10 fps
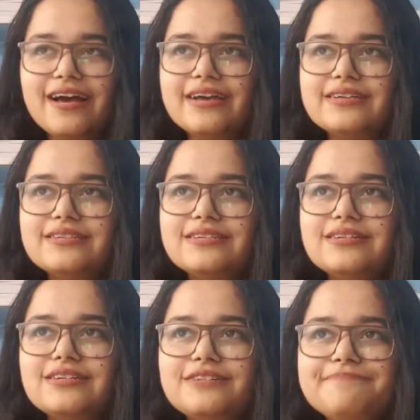And
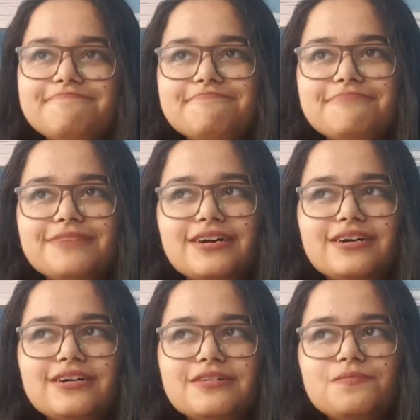
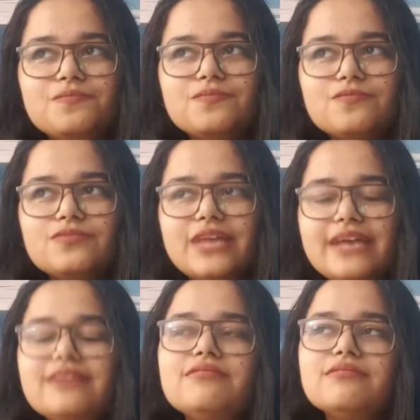I
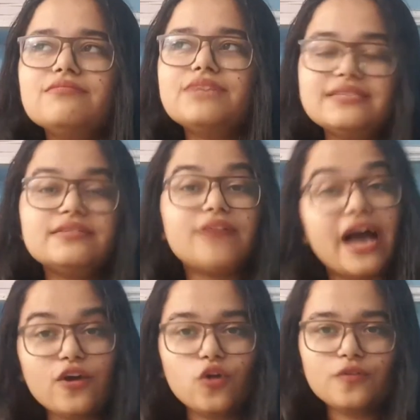
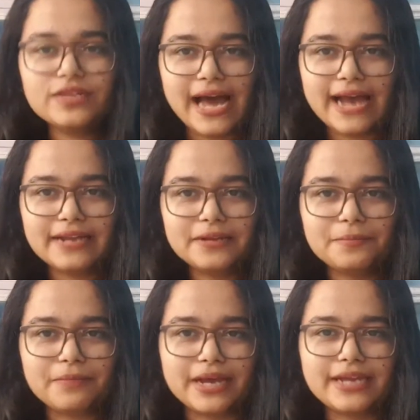always had it
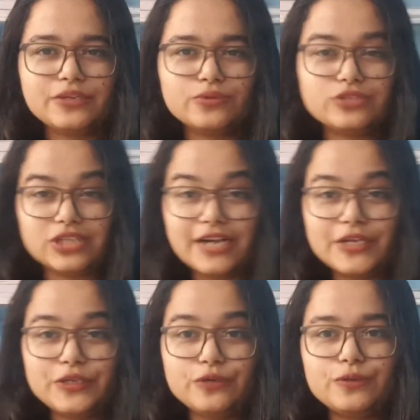in mind to
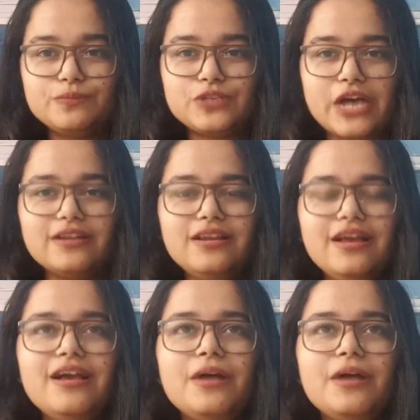start a YouTube channel,